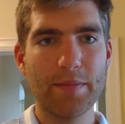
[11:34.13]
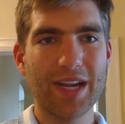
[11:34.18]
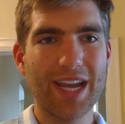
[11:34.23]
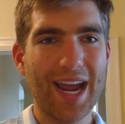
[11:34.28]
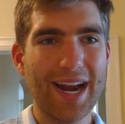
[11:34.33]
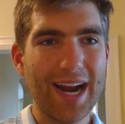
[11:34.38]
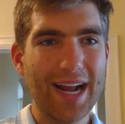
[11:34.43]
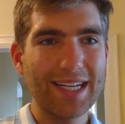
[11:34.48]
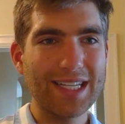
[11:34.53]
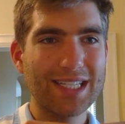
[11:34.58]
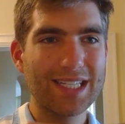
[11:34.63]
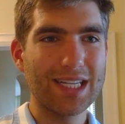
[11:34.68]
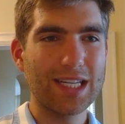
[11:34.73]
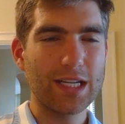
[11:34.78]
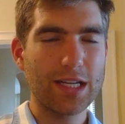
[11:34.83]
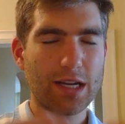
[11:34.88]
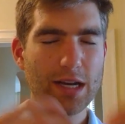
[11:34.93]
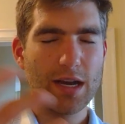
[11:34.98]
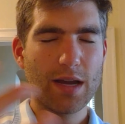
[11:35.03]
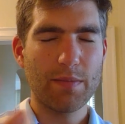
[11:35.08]
Can I
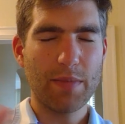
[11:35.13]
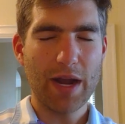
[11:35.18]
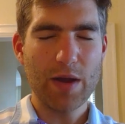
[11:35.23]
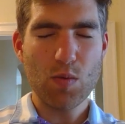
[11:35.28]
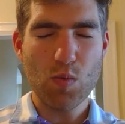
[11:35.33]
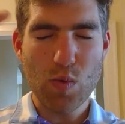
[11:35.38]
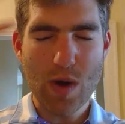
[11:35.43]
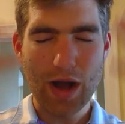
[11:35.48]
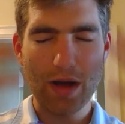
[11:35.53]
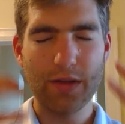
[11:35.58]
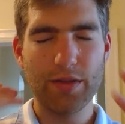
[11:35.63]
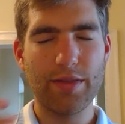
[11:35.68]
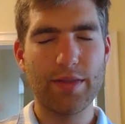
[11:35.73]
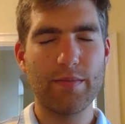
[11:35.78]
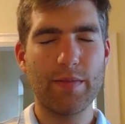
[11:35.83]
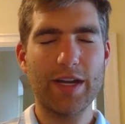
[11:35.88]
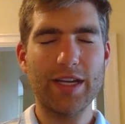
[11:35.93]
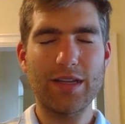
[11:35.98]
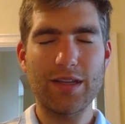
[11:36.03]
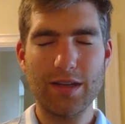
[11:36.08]
see my wealth,
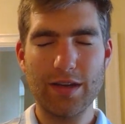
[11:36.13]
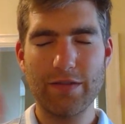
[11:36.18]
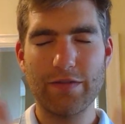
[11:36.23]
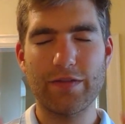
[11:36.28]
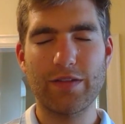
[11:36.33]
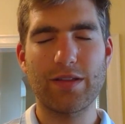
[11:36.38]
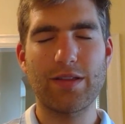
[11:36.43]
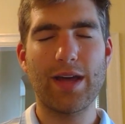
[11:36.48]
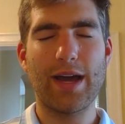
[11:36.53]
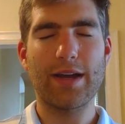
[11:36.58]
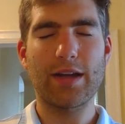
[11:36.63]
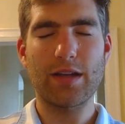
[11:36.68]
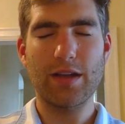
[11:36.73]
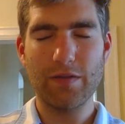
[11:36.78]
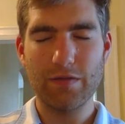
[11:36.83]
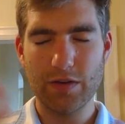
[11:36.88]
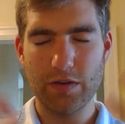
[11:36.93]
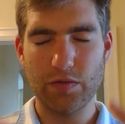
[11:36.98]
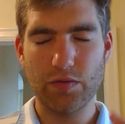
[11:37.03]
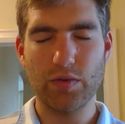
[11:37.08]
my gift, that
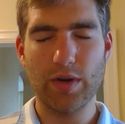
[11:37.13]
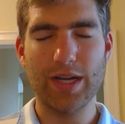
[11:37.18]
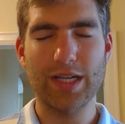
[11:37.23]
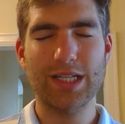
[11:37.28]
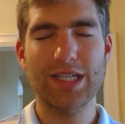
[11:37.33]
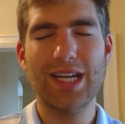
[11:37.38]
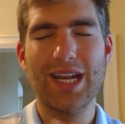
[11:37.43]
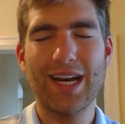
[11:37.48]
gift of grace,